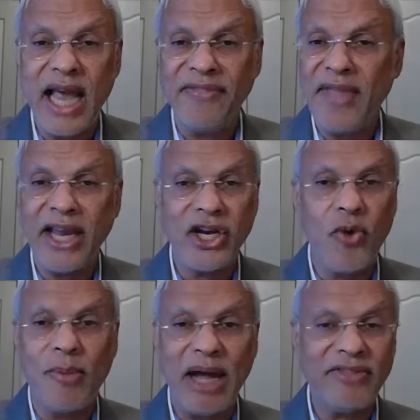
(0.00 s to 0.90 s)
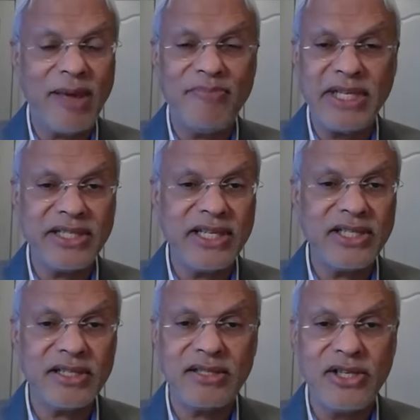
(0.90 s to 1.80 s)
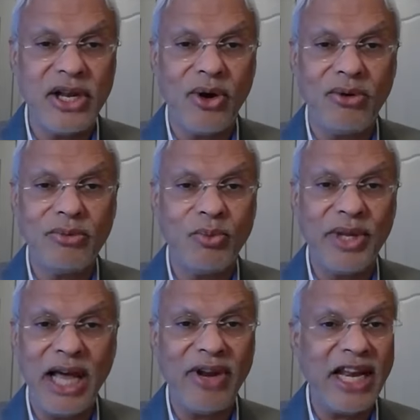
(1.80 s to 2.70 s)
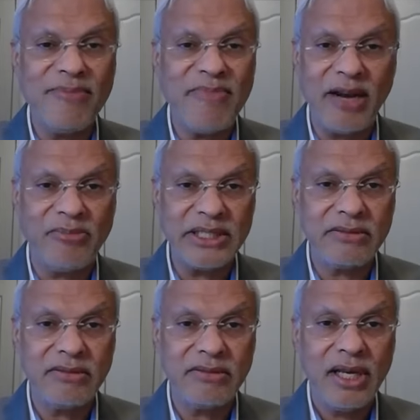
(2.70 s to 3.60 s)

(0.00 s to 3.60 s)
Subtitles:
and they can go about their business, without any impediments.